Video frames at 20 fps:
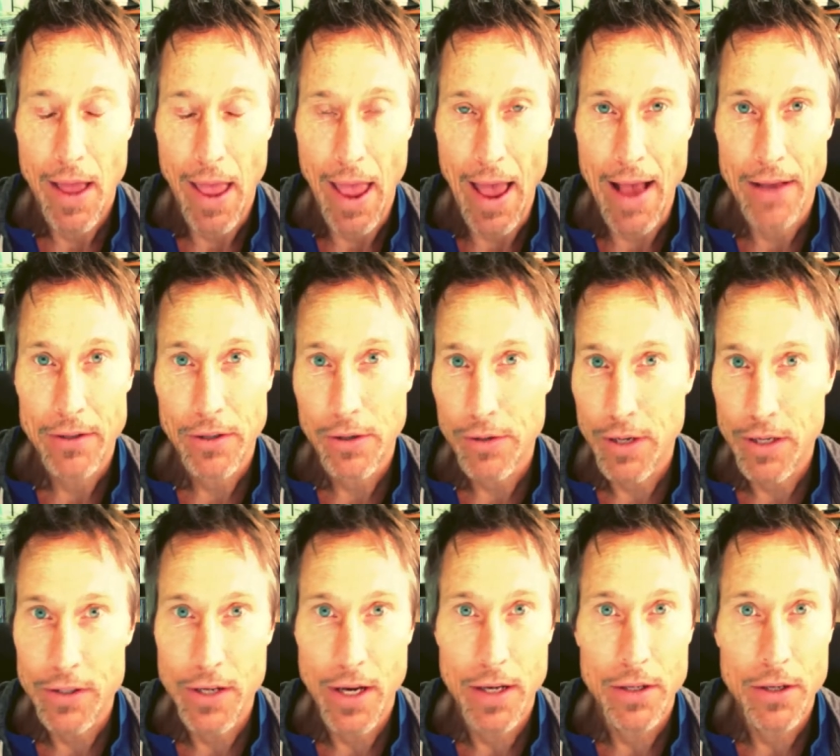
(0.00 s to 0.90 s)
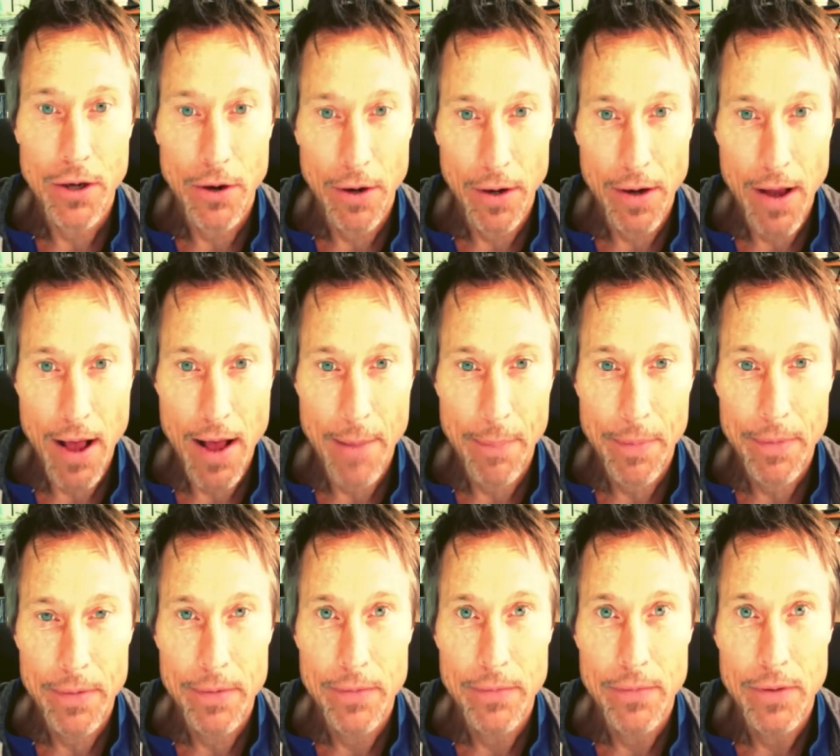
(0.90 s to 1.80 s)
Ask your DJ to turn it up,
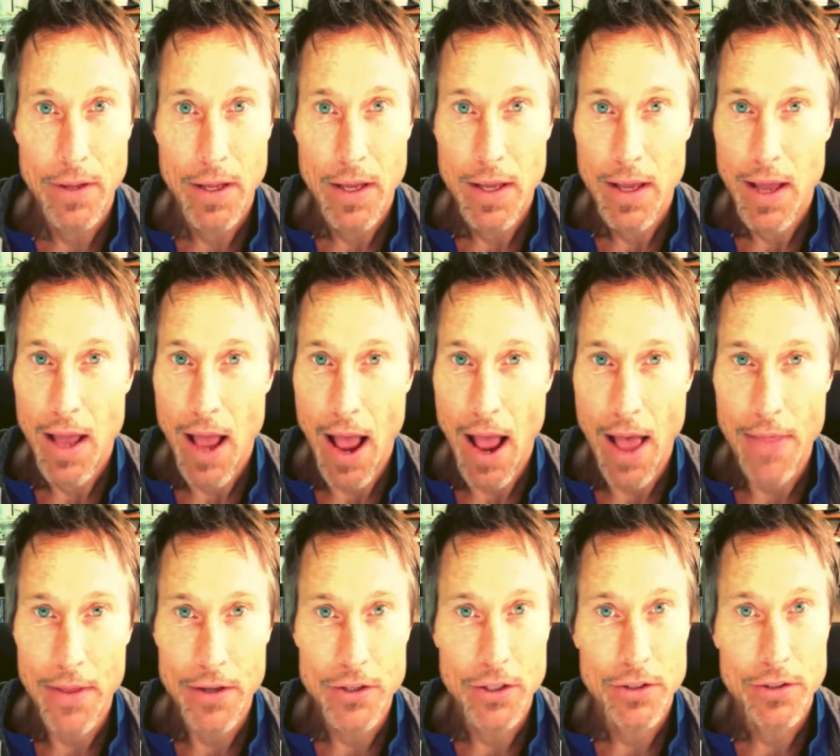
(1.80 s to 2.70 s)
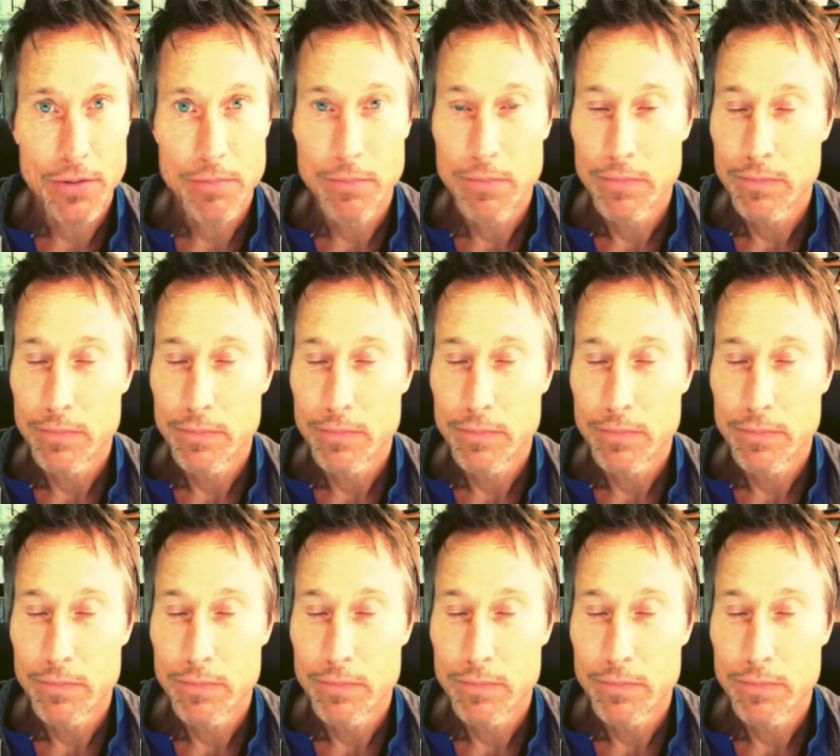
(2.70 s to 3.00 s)
and then just